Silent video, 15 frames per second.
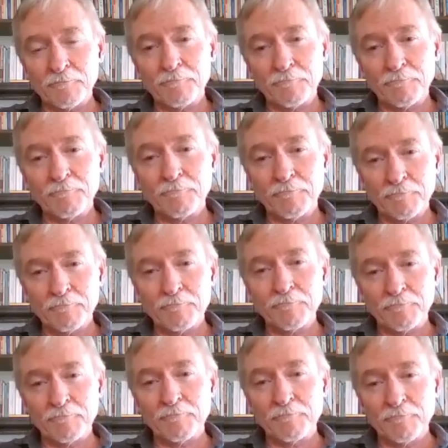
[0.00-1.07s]
mm. where it's like,
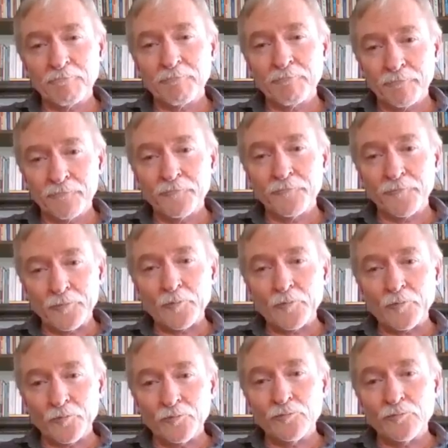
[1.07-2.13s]

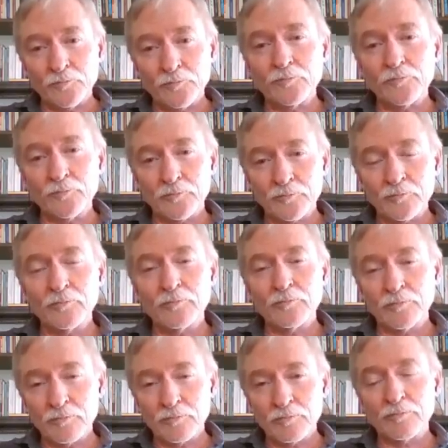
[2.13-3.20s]
yes, they're
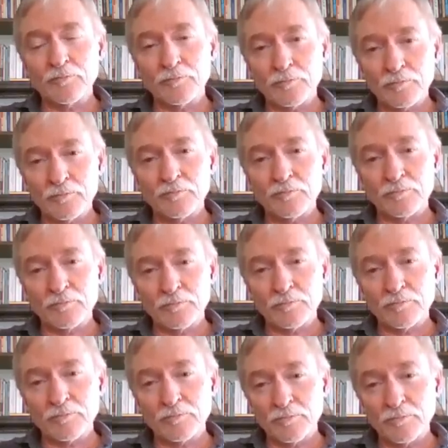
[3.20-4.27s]
like, we
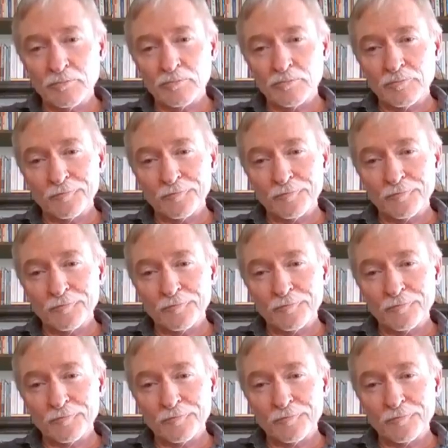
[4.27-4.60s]
can